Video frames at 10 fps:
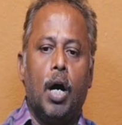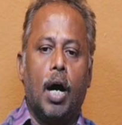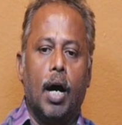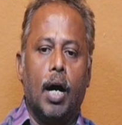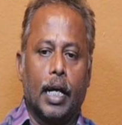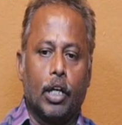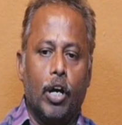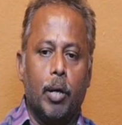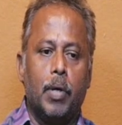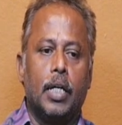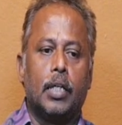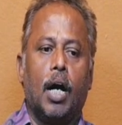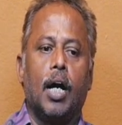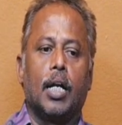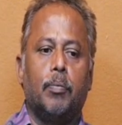or requirement
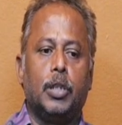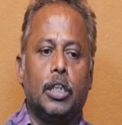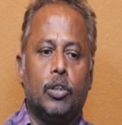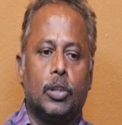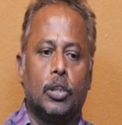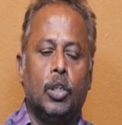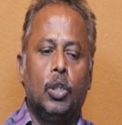or objectives.